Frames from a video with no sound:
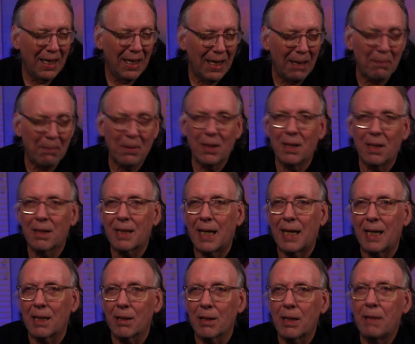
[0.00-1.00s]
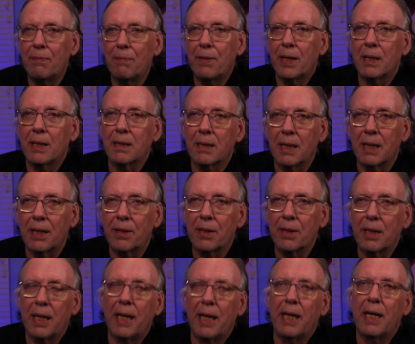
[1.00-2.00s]
I'm going to kind of leave things there
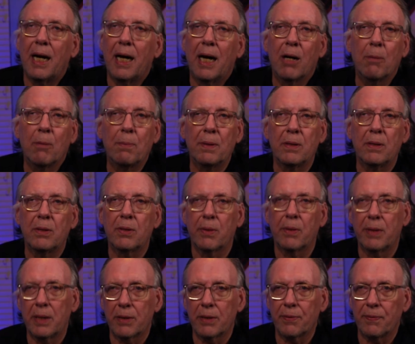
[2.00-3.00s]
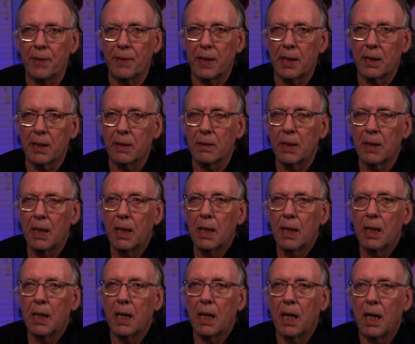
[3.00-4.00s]
today. I hope you enjoyed this video
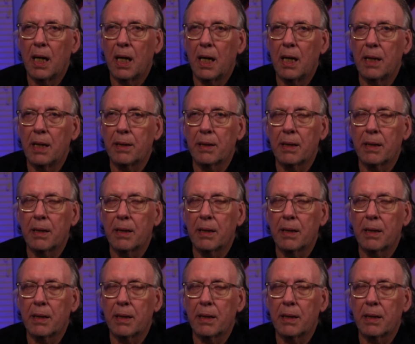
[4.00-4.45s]
on